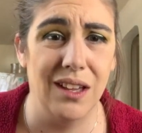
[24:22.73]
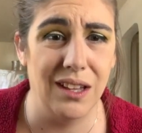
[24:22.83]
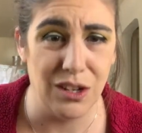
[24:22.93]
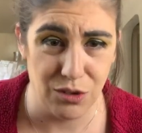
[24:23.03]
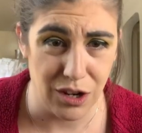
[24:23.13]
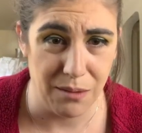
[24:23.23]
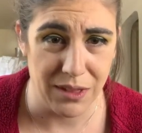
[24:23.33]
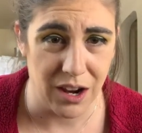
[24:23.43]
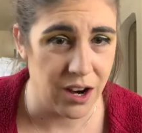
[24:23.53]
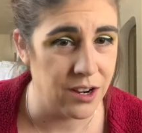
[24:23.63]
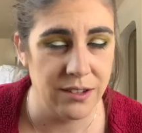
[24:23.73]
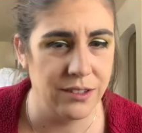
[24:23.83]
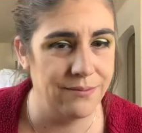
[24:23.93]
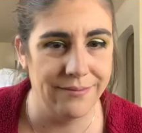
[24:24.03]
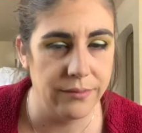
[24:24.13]
and you shop there,
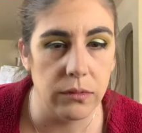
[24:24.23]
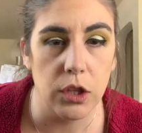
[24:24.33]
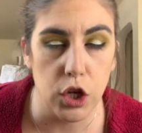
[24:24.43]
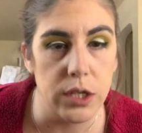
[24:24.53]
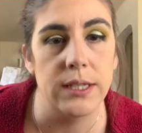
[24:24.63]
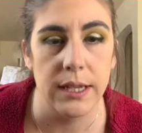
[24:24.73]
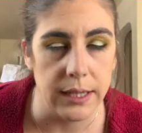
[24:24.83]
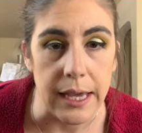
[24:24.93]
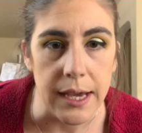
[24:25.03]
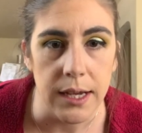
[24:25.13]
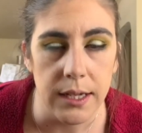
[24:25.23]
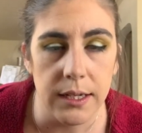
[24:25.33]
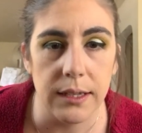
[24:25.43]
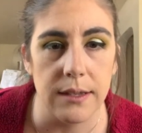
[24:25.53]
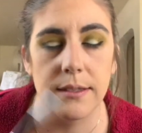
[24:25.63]
you're silly
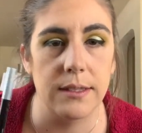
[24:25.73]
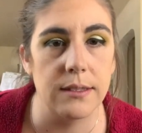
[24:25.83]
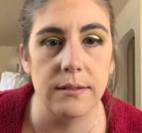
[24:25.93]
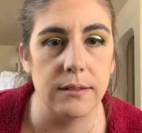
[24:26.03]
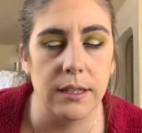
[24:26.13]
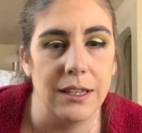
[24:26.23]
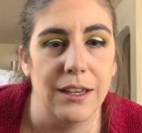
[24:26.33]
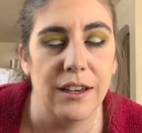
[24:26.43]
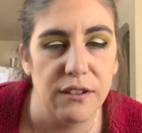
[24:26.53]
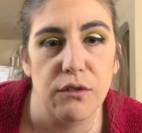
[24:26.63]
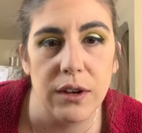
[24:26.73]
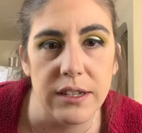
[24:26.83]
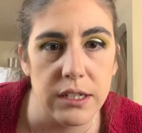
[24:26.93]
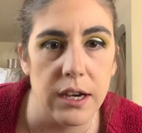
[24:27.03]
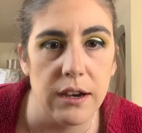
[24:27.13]
because you get free
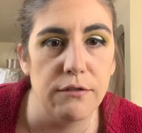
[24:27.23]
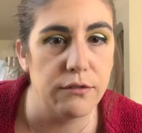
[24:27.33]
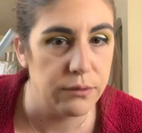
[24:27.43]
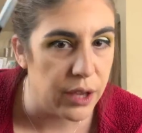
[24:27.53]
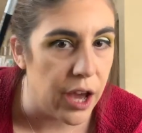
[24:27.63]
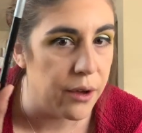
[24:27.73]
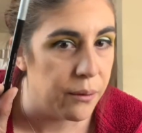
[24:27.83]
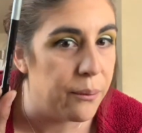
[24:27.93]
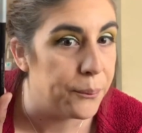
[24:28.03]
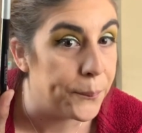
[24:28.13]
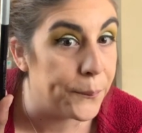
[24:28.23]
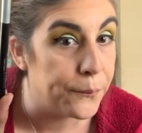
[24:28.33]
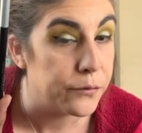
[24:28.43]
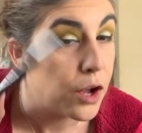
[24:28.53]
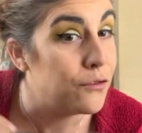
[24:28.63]
stuff. Yeah,
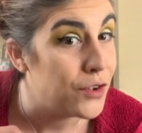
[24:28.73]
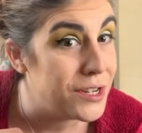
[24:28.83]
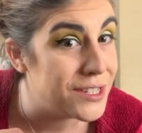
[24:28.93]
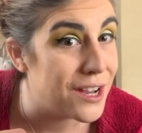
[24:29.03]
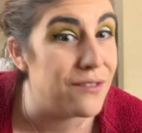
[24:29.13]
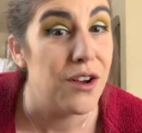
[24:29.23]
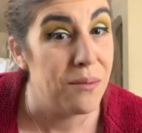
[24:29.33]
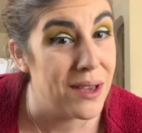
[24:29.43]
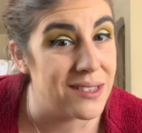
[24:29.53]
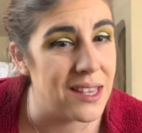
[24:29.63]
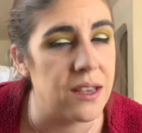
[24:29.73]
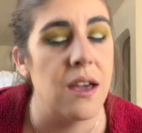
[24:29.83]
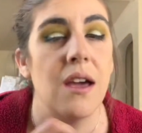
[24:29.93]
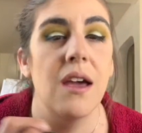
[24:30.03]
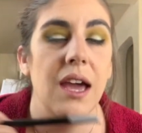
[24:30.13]
free stuff, amazing.
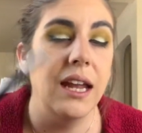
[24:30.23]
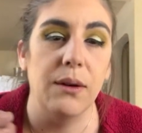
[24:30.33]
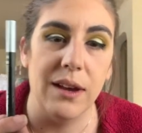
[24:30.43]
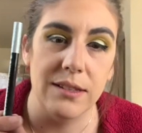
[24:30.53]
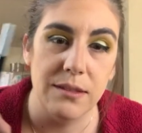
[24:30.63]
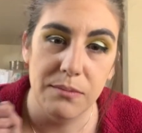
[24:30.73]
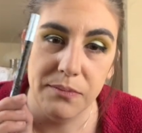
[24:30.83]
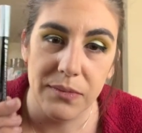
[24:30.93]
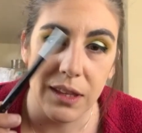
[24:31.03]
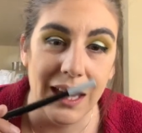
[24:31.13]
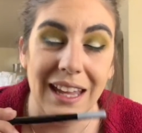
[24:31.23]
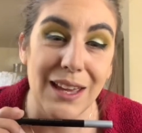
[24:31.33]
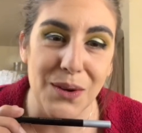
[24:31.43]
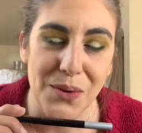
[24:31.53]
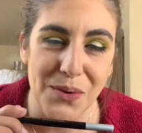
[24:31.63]
Anyways,
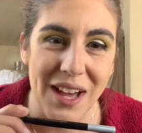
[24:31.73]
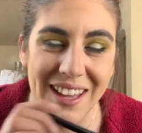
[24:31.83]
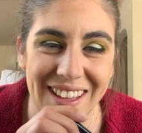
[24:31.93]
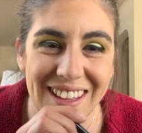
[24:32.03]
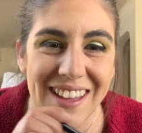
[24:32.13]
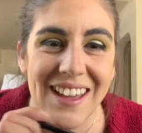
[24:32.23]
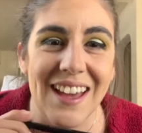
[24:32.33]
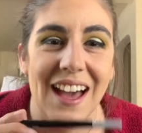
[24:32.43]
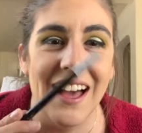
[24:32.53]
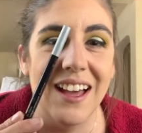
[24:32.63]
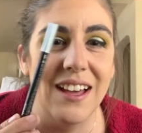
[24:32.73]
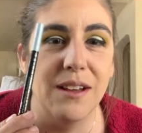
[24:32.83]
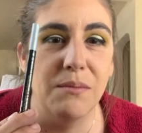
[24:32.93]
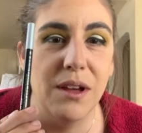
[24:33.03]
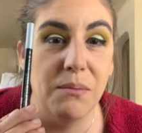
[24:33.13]
anywho,
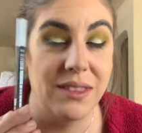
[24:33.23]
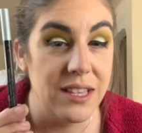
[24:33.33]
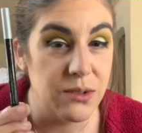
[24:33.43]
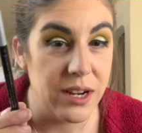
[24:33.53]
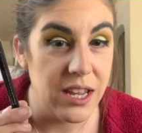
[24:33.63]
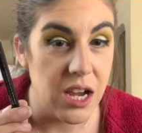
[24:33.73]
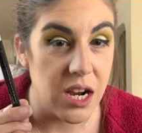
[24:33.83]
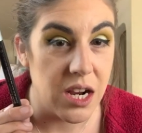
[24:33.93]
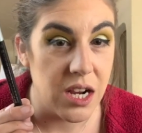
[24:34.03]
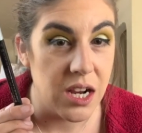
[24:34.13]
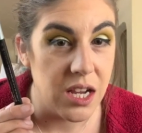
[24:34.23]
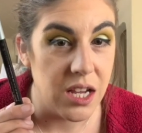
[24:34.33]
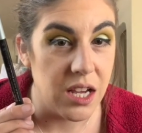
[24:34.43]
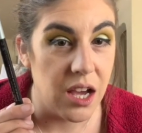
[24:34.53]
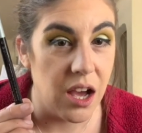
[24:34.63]
but this right here
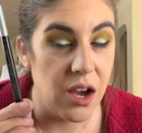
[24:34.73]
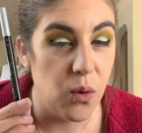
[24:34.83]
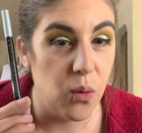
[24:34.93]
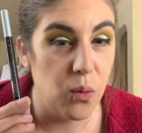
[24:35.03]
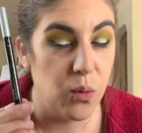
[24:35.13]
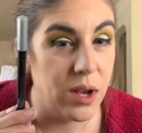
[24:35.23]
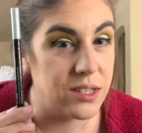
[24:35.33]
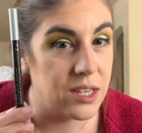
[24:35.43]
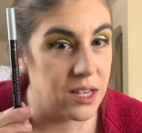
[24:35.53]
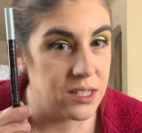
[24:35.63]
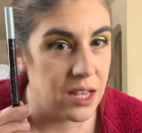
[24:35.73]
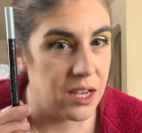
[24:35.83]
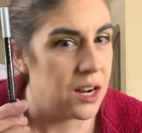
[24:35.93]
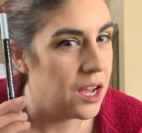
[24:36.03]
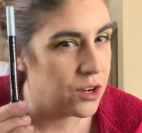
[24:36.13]
was, like I
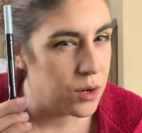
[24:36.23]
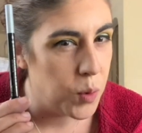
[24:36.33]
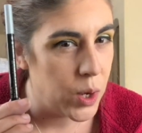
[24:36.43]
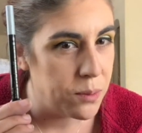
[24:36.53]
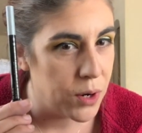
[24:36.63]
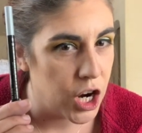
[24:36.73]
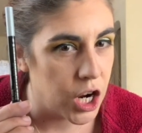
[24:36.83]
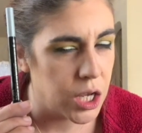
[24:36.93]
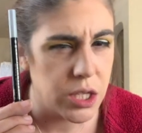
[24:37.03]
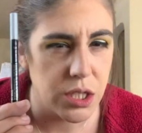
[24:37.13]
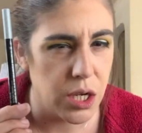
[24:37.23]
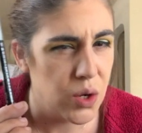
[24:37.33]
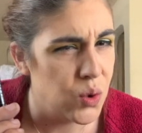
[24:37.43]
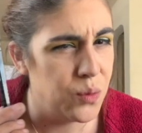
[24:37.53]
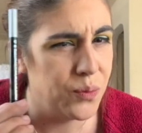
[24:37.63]
said, 100 point perk.
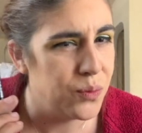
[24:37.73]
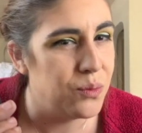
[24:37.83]
So,